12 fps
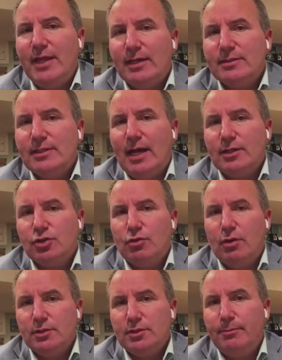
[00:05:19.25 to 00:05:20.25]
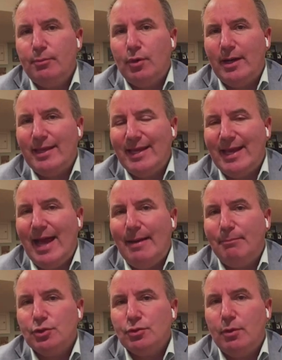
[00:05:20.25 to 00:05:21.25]
tech stocks across the board. I think
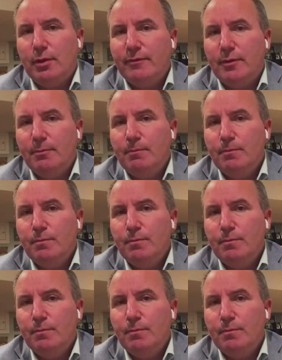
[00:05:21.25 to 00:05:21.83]
Apple is one of them.